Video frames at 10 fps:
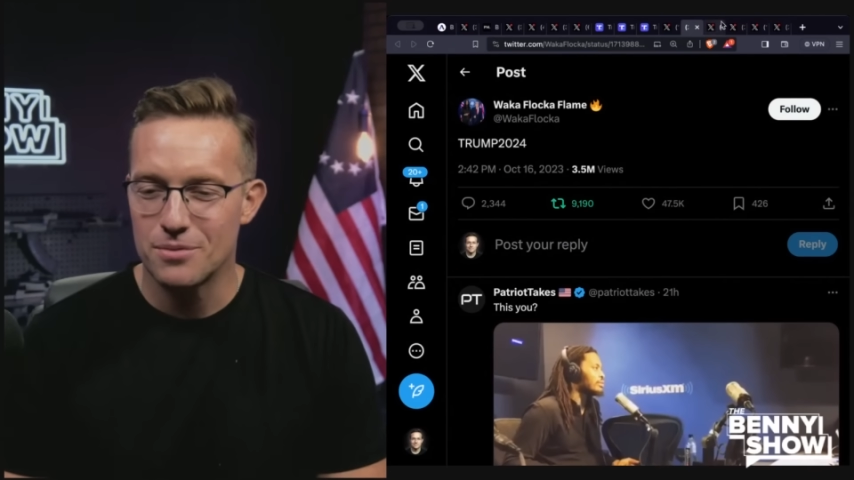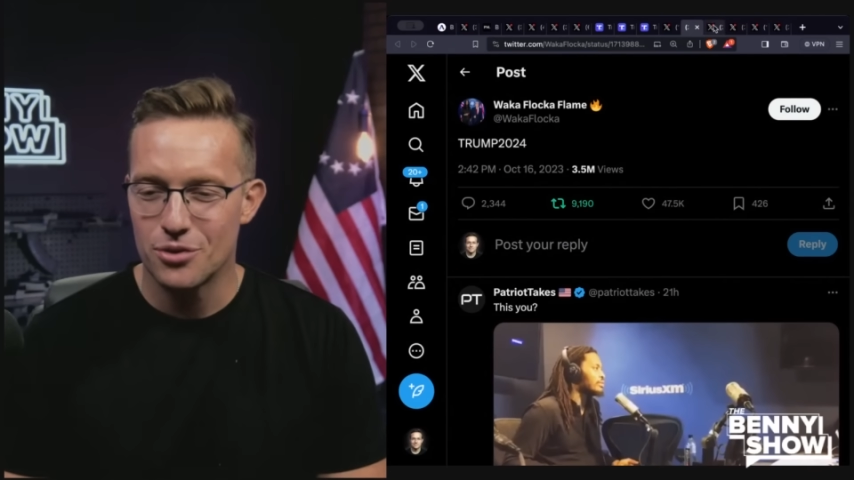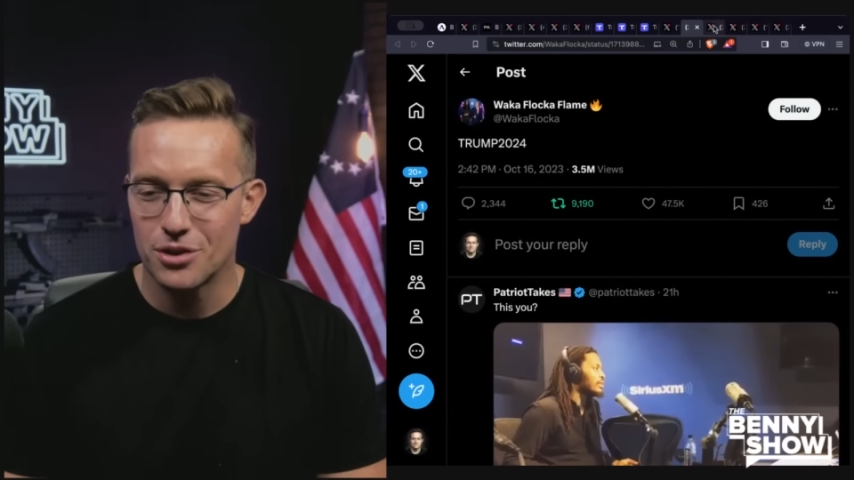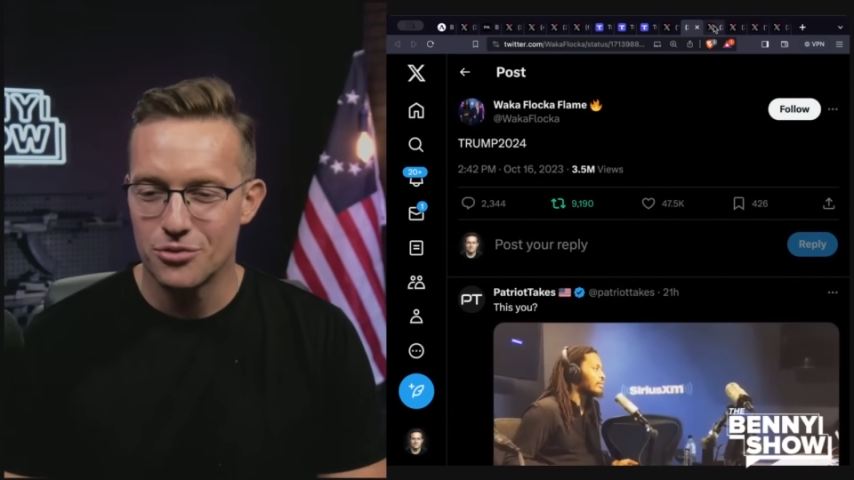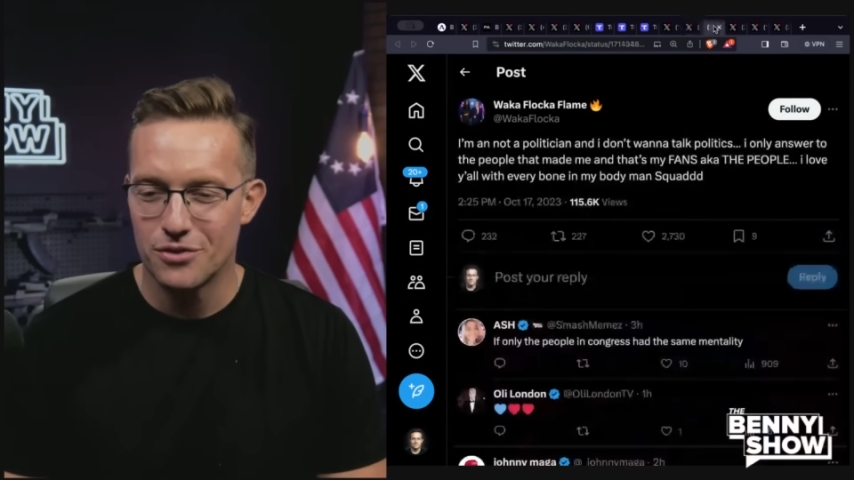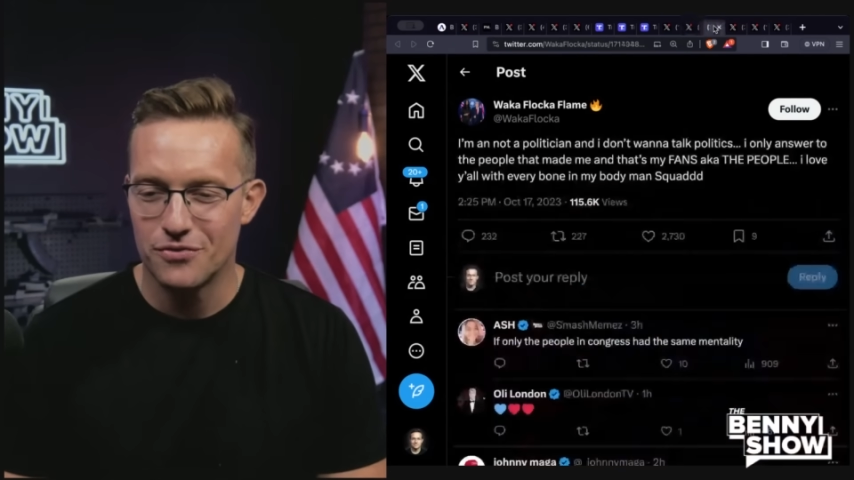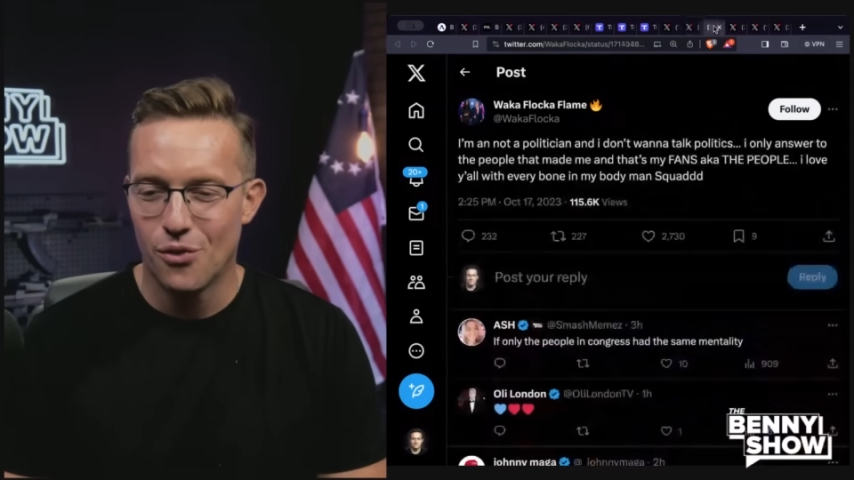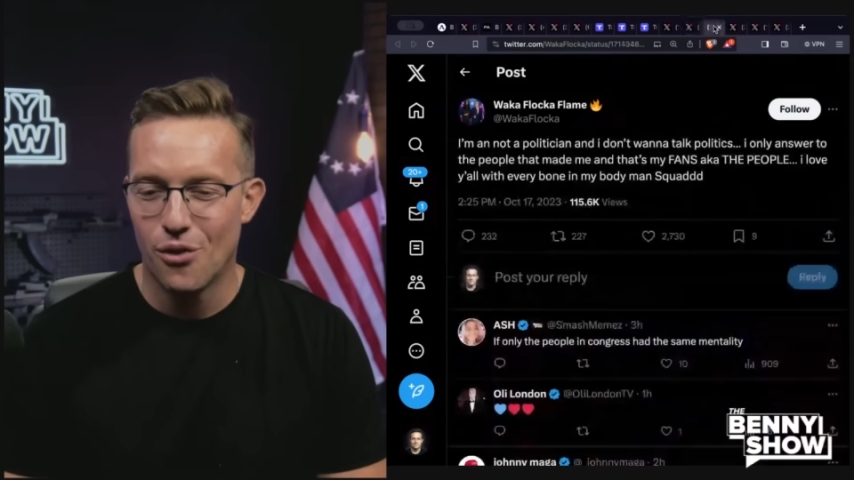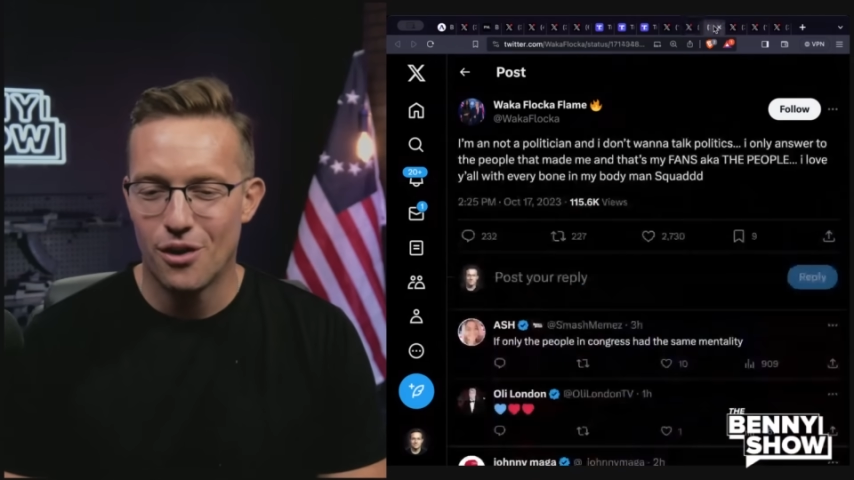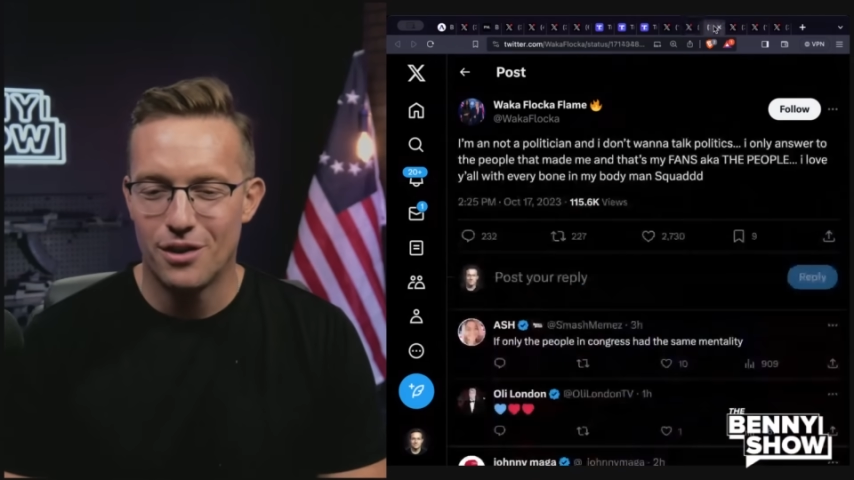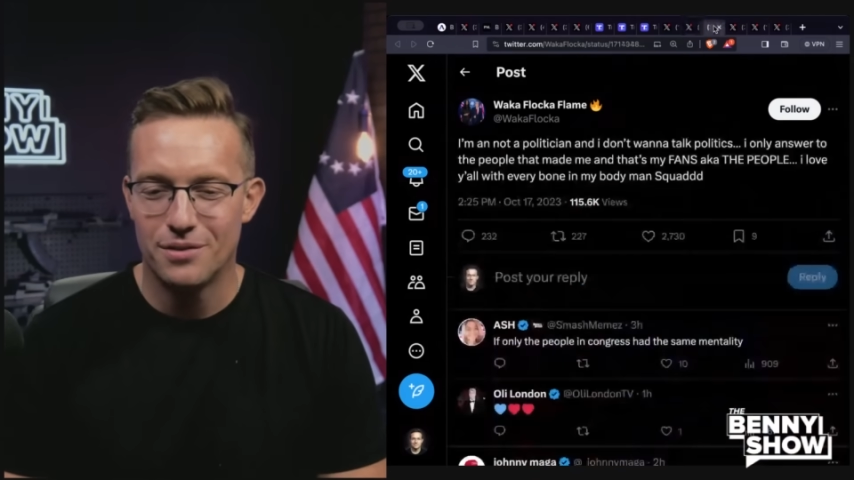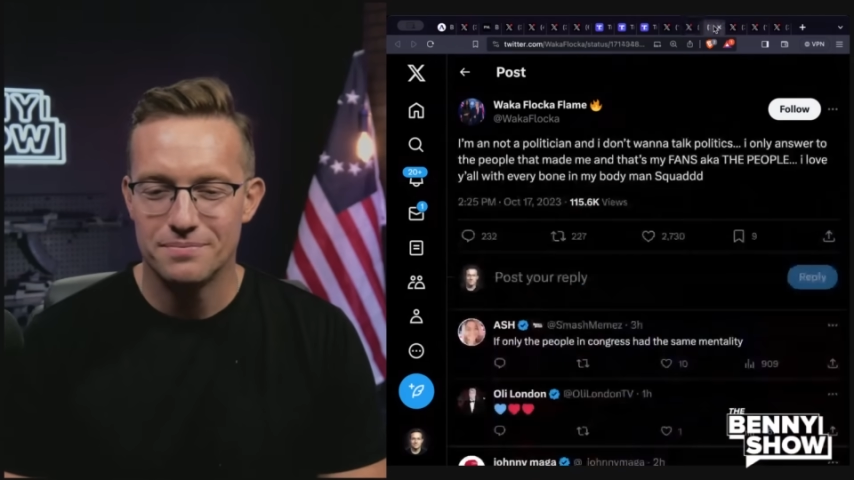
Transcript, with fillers: 2024